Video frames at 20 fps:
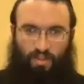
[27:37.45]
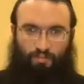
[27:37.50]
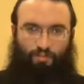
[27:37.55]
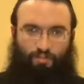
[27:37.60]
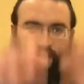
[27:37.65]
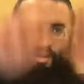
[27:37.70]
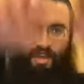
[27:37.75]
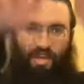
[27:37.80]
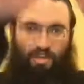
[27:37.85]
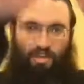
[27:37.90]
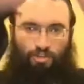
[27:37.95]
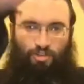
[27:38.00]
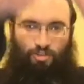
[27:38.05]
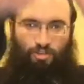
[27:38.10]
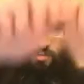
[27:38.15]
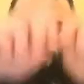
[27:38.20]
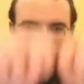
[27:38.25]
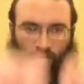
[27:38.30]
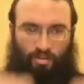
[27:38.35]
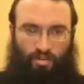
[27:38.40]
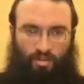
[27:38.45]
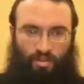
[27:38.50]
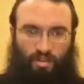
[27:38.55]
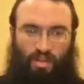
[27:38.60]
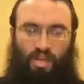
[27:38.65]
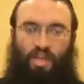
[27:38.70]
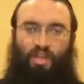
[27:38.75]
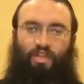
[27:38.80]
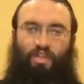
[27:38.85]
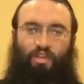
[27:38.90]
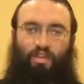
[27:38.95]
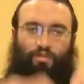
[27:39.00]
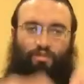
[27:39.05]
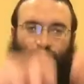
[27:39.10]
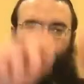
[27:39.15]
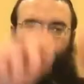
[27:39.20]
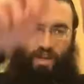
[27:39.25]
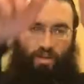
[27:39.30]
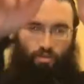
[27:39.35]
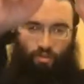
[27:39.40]
that financial burden,
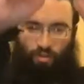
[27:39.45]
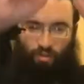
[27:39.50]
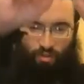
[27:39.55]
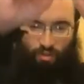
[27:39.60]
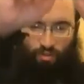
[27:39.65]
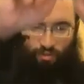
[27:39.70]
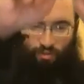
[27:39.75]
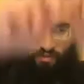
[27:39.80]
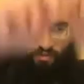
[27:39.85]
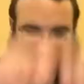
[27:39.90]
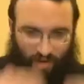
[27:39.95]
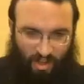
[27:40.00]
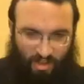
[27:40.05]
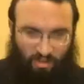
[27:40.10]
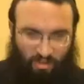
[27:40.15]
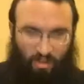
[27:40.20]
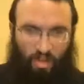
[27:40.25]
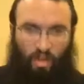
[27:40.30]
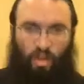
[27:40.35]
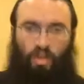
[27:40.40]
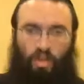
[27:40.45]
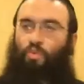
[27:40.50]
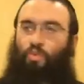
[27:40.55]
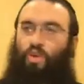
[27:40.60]
that fight with your friend,